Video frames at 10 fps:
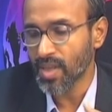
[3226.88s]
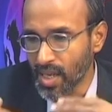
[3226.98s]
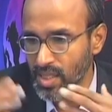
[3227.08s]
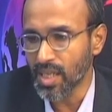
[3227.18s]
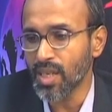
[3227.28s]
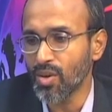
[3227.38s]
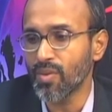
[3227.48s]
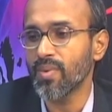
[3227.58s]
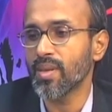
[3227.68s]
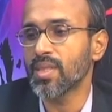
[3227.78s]
case study of
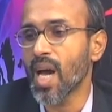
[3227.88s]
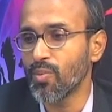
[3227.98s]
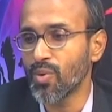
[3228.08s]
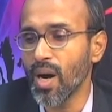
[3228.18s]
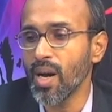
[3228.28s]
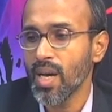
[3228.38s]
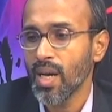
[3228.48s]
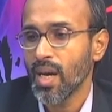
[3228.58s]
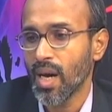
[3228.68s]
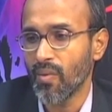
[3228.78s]
Jhabua
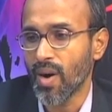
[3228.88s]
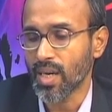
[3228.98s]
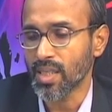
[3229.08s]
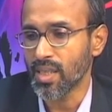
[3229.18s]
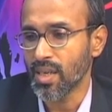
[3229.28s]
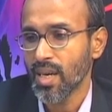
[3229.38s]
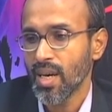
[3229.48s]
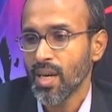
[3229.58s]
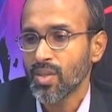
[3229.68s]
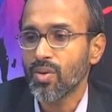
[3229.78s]
watershed.
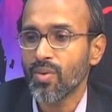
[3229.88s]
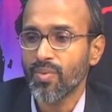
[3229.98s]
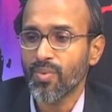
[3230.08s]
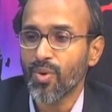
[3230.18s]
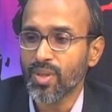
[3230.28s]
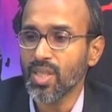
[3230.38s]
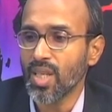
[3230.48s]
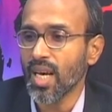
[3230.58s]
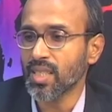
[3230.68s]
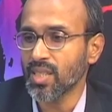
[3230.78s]
So, for this
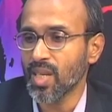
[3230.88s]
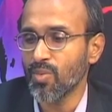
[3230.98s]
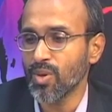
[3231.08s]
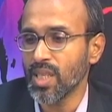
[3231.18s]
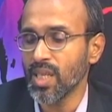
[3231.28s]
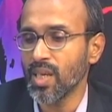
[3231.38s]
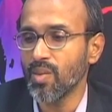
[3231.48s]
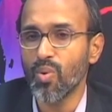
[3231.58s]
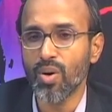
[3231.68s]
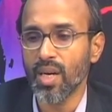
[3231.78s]
lecture some of the
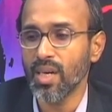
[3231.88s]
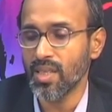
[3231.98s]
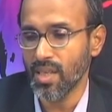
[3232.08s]
important